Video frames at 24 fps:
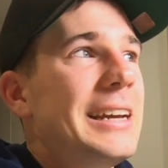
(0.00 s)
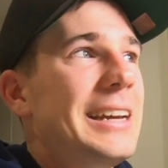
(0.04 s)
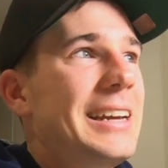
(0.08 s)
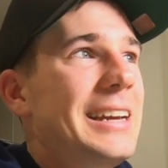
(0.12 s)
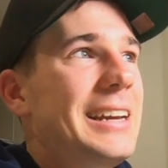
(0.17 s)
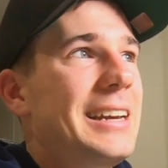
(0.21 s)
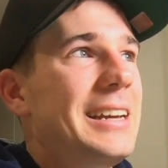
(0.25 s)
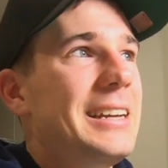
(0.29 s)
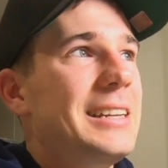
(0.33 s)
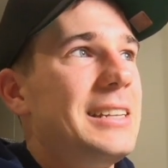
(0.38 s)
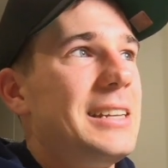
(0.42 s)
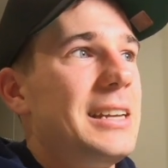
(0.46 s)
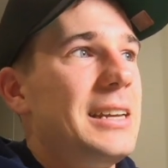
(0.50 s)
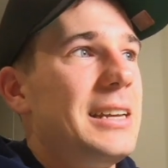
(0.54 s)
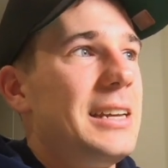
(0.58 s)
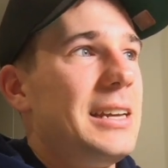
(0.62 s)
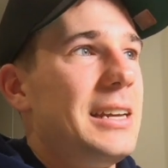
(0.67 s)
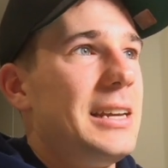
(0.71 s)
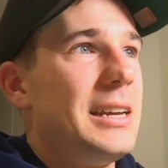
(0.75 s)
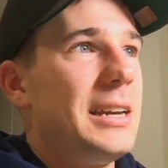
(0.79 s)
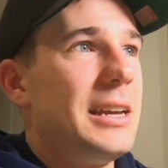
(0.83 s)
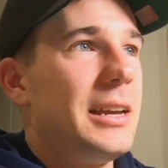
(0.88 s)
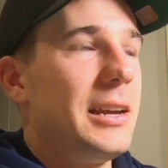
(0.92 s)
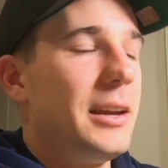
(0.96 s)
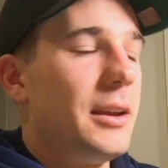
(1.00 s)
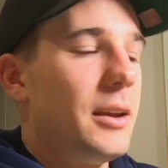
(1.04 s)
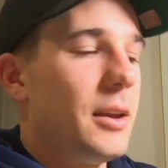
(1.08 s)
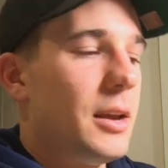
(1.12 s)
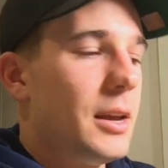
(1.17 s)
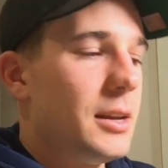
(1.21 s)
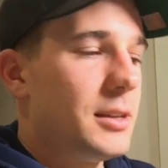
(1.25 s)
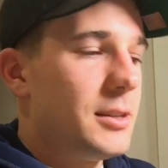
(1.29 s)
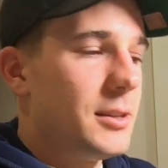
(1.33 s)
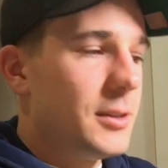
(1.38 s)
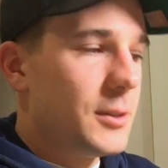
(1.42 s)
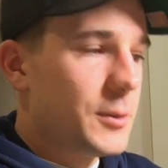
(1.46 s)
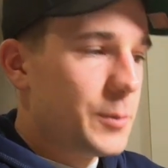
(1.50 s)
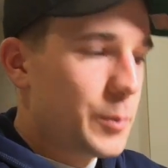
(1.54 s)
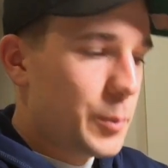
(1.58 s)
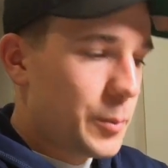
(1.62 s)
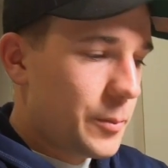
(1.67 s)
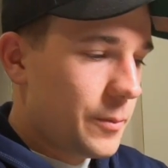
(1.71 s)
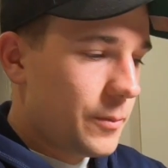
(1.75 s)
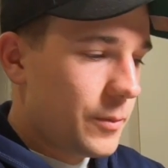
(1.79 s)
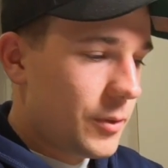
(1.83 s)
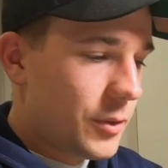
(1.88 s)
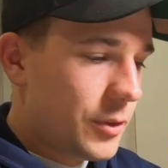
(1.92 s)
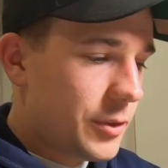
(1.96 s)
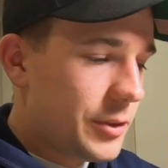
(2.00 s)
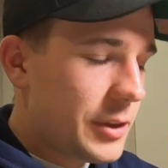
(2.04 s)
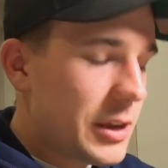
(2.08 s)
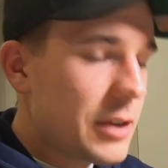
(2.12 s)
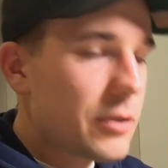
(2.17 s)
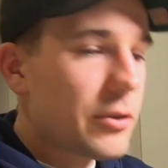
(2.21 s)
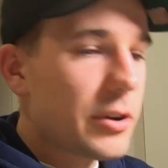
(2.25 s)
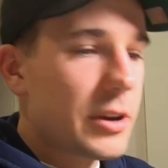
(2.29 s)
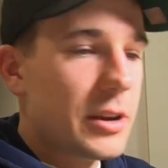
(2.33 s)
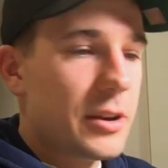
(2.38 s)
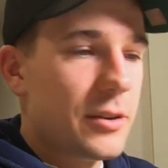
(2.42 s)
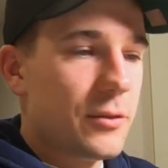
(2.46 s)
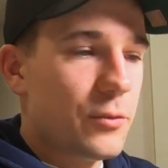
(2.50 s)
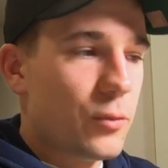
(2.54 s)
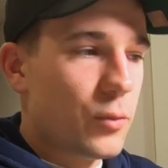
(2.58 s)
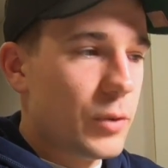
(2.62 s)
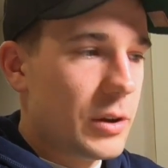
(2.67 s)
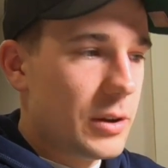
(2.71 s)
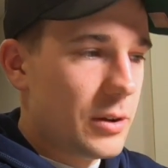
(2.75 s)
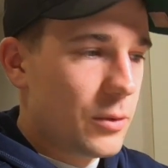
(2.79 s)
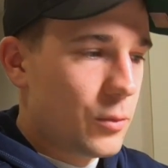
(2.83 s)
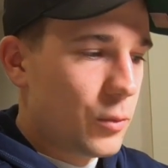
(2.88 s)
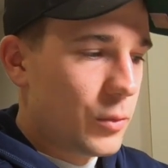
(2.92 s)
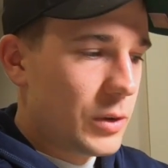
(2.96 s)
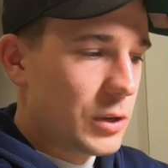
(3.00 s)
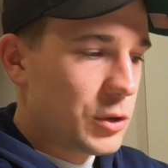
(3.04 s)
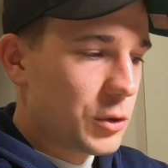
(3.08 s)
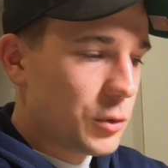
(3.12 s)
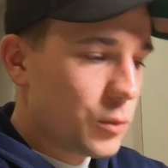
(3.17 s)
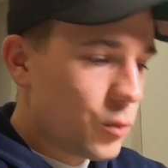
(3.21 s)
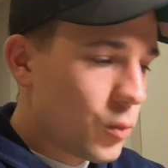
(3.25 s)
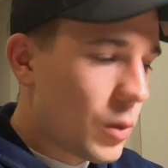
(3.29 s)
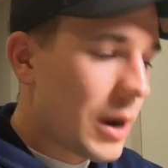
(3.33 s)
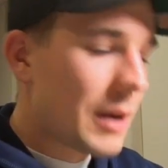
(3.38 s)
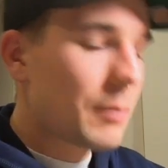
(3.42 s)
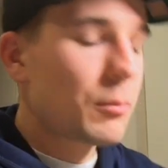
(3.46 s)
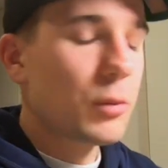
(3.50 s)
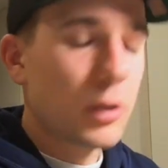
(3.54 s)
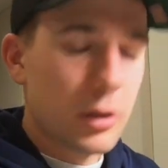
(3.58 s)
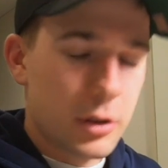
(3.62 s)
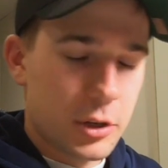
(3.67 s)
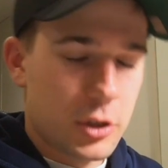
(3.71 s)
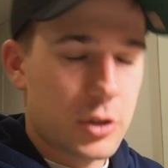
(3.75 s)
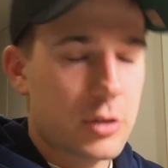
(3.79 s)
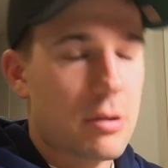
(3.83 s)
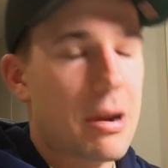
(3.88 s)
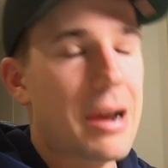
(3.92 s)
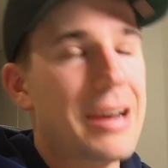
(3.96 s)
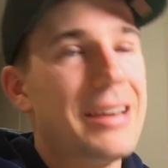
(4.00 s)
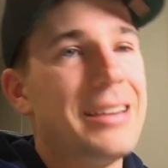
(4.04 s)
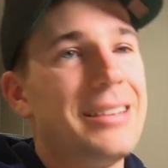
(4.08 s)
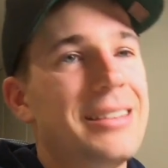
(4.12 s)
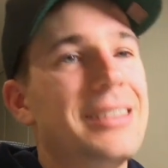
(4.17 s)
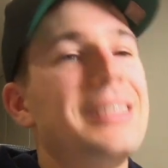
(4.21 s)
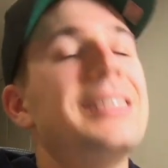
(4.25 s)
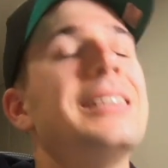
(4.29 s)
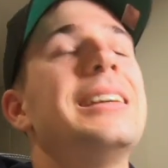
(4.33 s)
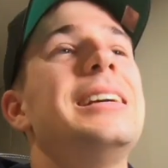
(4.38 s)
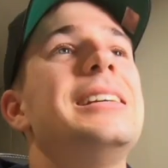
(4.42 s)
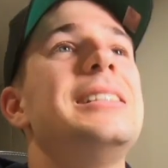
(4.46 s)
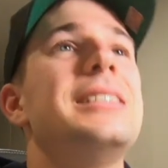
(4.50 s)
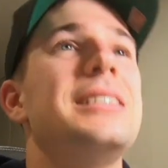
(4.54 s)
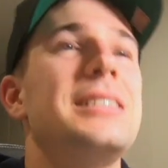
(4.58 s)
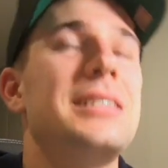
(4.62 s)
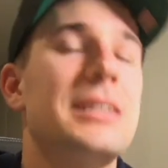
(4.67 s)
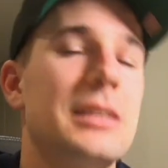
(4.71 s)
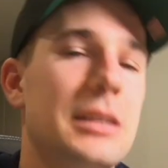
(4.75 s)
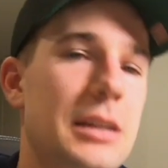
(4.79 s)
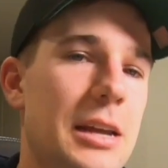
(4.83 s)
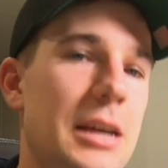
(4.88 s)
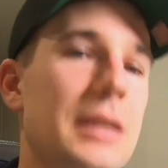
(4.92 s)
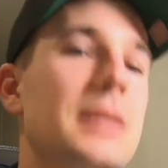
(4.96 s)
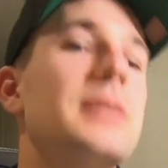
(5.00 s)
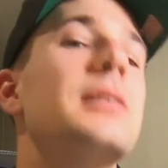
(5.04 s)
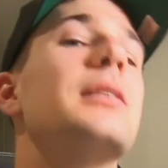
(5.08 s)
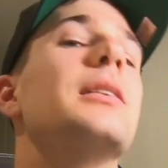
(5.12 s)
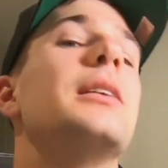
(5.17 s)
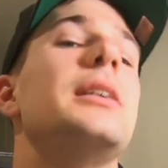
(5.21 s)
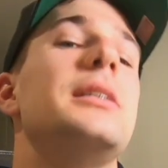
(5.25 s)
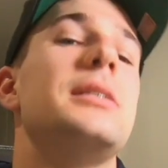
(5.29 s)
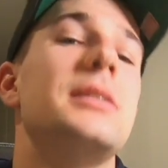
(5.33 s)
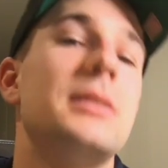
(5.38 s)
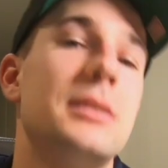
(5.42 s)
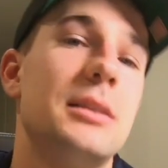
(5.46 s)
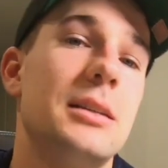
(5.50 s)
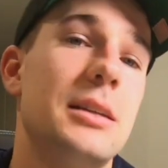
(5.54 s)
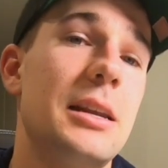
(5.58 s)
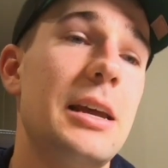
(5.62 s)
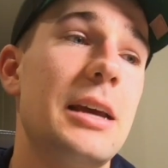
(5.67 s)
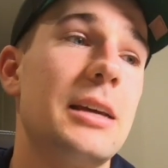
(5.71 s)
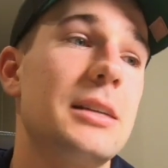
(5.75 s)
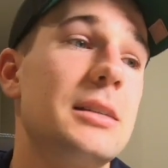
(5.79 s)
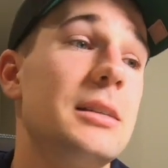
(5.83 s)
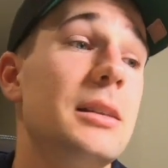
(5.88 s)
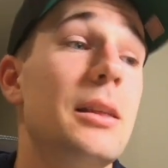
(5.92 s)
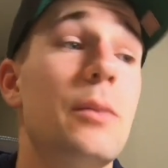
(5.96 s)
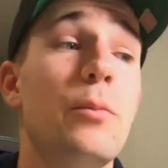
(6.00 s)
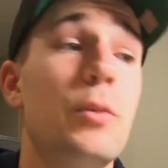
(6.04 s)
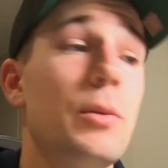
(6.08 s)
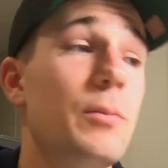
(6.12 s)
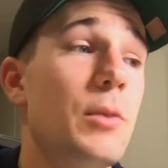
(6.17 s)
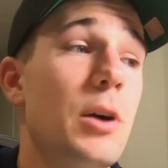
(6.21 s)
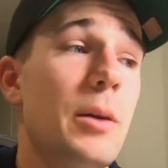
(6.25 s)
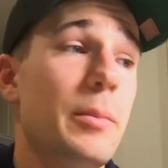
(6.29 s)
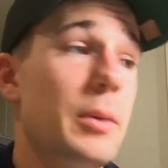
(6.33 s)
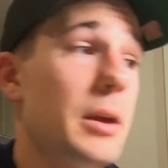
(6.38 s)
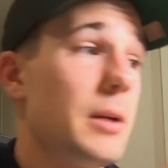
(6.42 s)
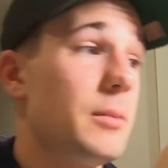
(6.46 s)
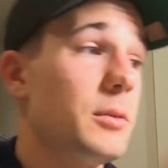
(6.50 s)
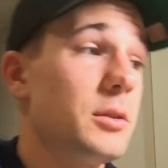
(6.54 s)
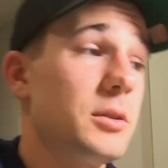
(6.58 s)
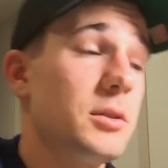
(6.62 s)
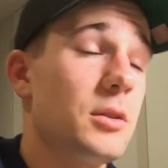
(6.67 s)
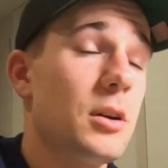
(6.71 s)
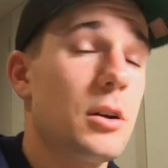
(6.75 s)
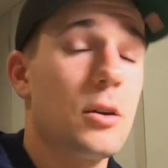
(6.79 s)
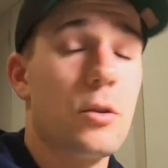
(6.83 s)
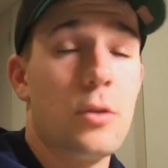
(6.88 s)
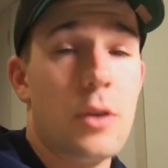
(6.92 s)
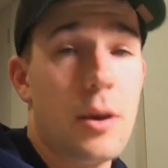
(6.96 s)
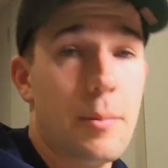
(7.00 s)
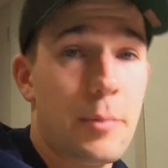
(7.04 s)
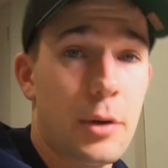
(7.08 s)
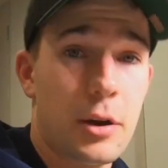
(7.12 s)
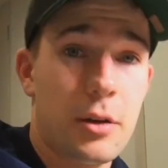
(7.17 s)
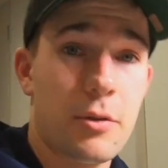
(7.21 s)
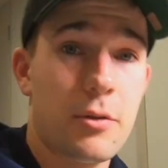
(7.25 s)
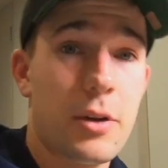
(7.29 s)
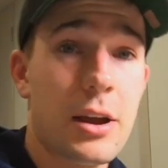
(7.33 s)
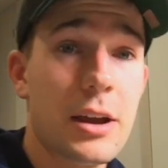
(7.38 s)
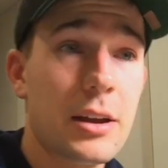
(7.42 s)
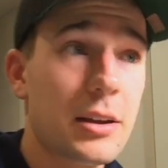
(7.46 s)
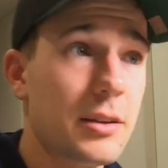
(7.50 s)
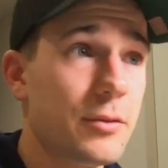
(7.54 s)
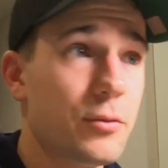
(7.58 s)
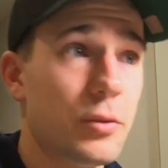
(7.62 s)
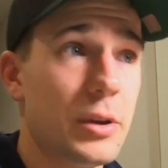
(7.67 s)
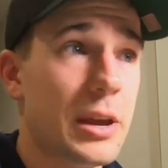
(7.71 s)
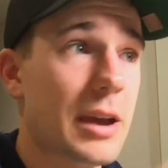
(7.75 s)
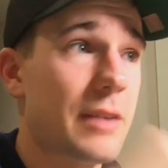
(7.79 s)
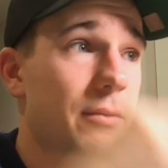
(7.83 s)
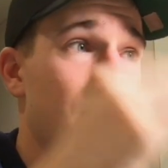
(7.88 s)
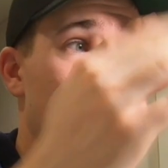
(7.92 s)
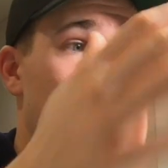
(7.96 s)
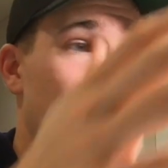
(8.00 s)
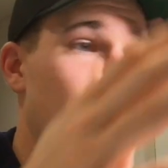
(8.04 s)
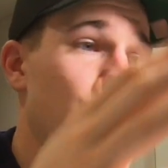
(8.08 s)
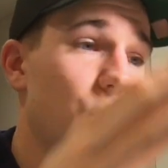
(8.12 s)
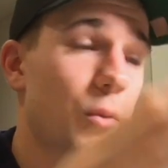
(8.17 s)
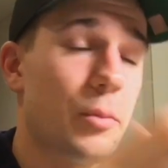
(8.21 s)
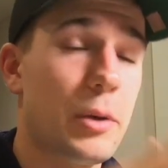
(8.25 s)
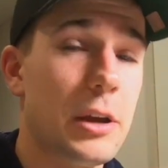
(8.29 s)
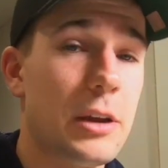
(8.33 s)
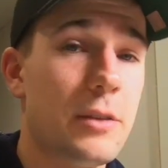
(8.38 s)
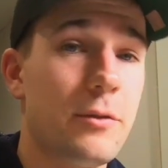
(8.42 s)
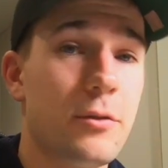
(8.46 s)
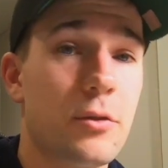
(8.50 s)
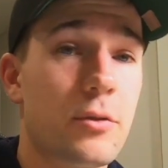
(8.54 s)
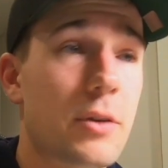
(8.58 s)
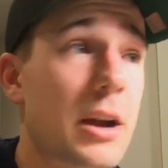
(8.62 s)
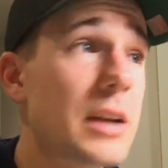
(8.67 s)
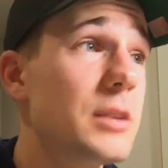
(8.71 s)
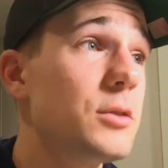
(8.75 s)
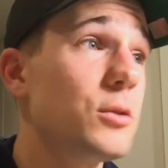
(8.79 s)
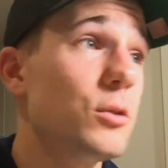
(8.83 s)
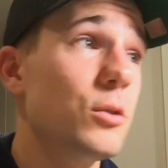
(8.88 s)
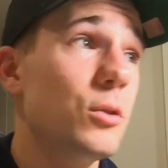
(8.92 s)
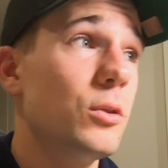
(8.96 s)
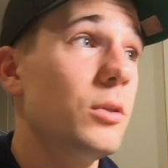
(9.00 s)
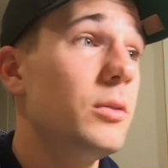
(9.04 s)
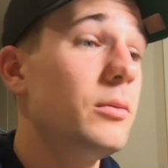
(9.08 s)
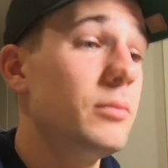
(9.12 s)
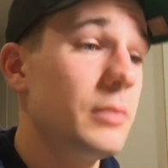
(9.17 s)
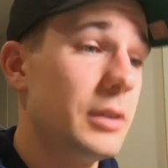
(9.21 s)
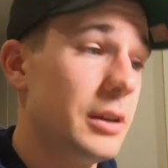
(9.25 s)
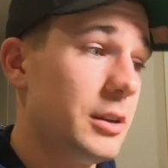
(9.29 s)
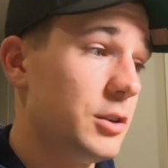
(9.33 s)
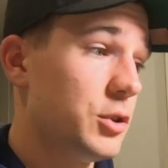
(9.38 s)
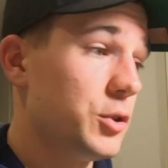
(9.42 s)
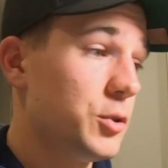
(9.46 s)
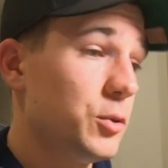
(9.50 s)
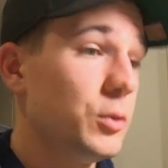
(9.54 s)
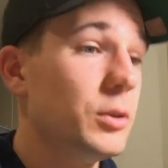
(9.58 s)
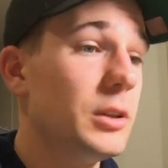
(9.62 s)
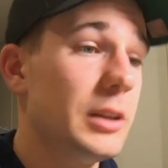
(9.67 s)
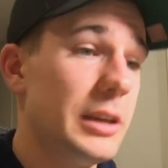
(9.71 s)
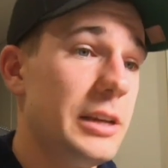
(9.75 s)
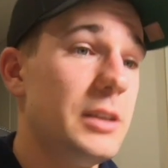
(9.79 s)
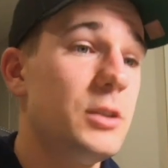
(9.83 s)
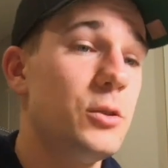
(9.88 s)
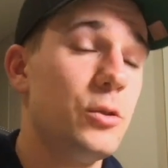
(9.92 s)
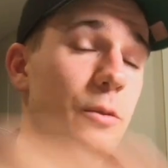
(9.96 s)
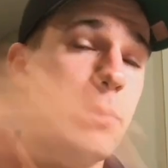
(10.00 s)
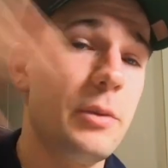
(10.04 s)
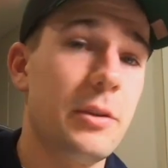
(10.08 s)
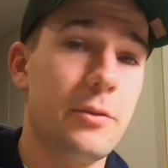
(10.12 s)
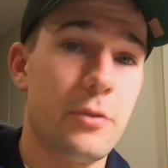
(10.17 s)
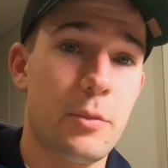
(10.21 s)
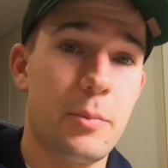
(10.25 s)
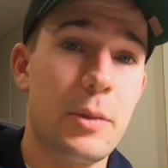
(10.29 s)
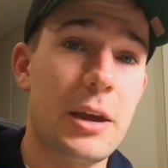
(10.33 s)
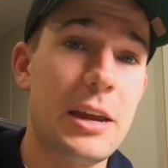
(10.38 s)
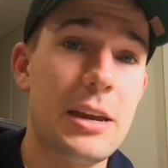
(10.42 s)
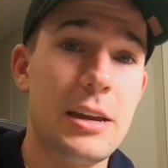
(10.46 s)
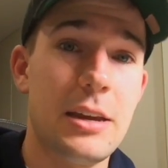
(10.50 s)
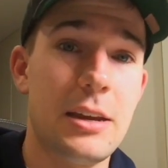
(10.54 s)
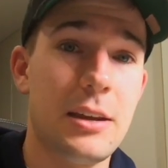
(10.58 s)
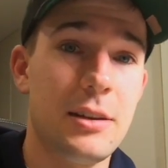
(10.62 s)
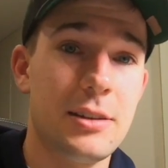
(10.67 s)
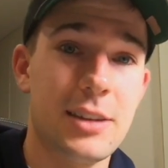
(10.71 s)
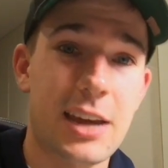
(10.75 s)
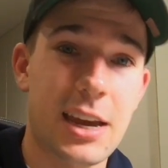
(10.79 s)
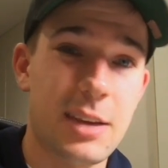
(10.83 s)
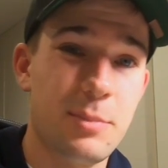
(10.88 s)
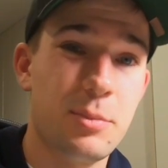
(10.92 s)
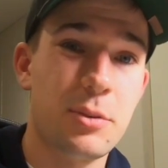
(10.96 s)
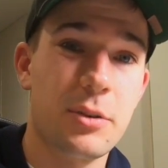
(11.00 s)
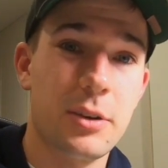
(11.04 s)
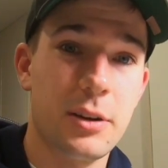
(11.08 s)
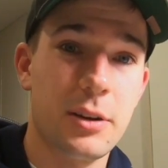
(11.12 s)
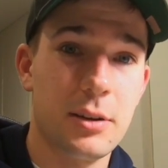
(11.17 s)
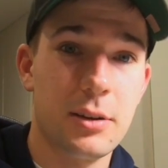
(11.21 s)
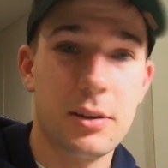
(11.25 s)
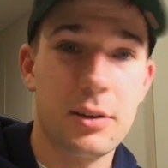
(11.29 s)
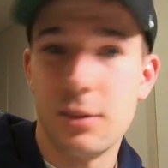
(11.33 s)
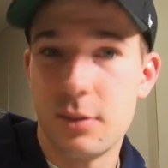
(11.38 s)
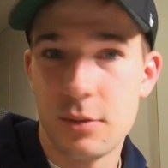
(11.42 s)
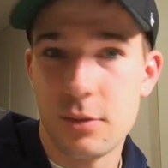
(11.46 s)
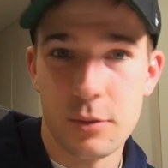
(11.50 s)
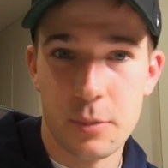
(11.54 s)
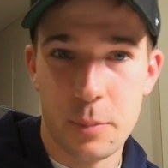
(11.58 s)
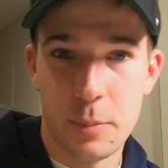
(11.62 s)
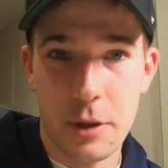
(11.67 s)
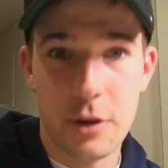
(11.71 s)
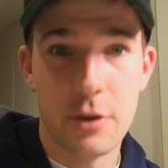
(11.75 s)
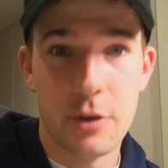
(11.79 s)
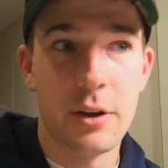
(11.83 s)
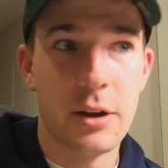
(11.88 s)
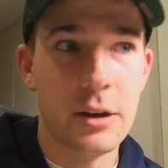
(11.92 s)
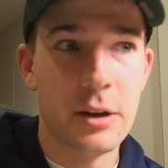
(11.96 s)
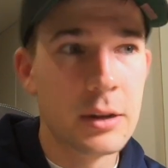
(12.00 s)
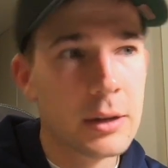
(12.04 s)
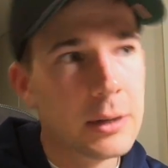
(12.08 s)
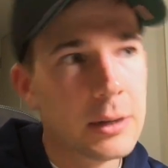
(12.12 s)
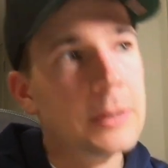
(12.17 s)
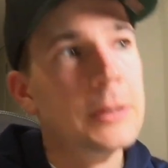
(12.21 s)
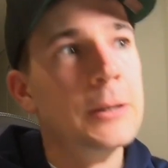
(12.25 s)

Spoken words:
it's this theory of we do one block of training that leads into the next, and then we might be able to cycle that back around if we're not peaking for a race, or it should lead to a bit of a peaking, tapering sort of period